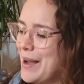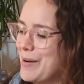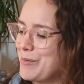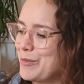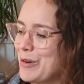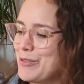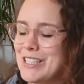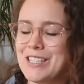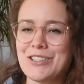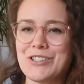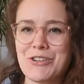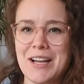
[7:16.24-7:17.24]
Rosie
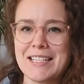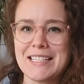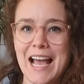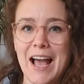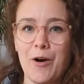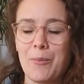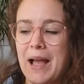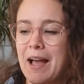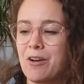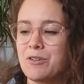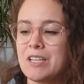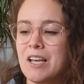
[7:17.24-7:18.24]
is trying to help
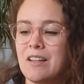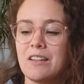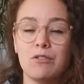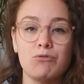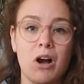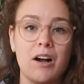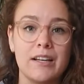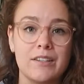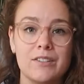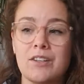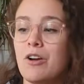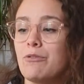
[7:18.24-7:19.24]
out the
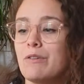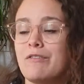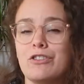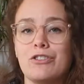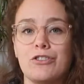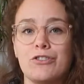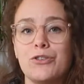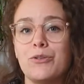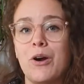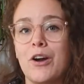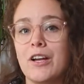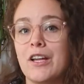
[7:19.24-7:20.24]
Rockets Riveters, who
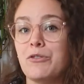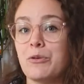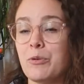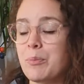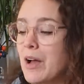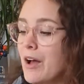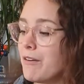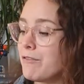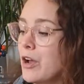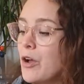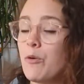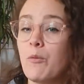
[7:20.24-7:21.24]
are a group of
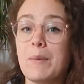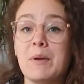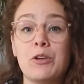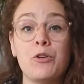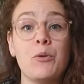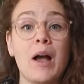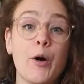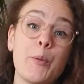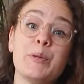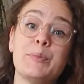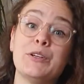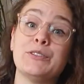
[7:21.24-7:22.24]
women who
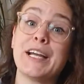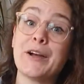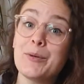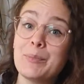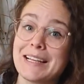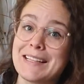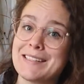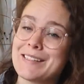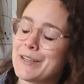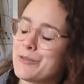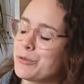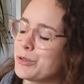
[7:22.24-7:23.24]
helped build airplanes
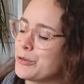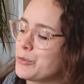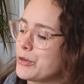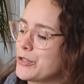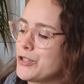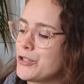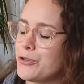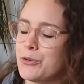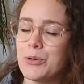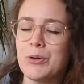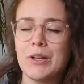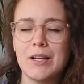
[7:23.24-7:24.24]
in World War II.